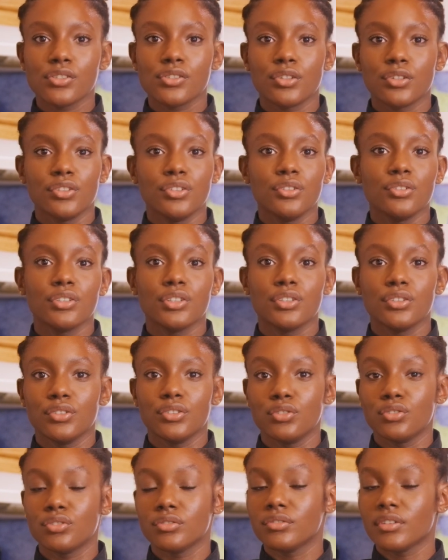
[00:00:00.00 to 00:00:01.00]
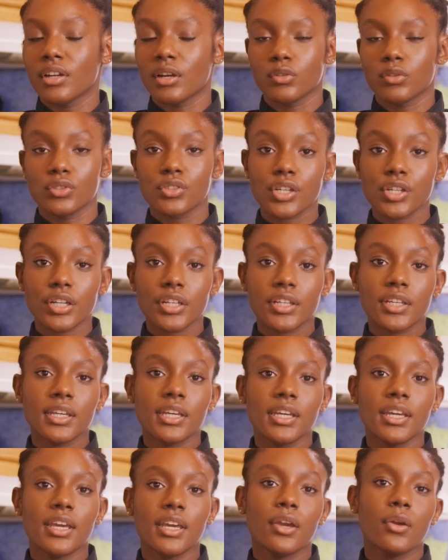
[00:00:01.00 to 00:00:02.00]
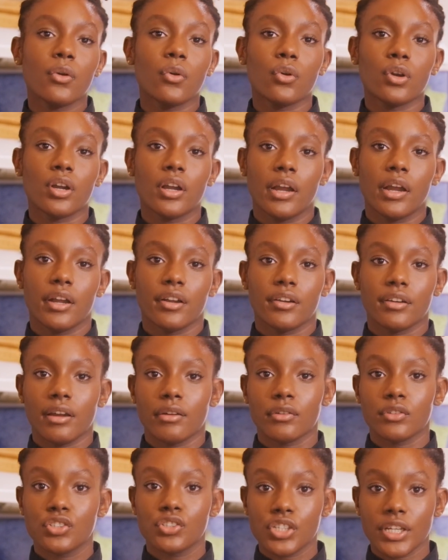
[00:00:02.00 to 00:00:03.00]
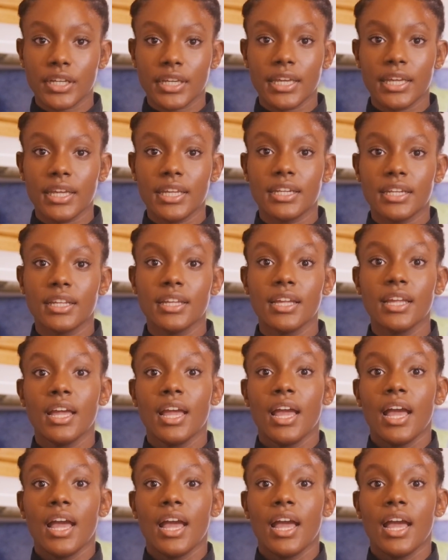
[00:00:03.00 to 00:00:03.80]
so you could use ground turkey or ground chicken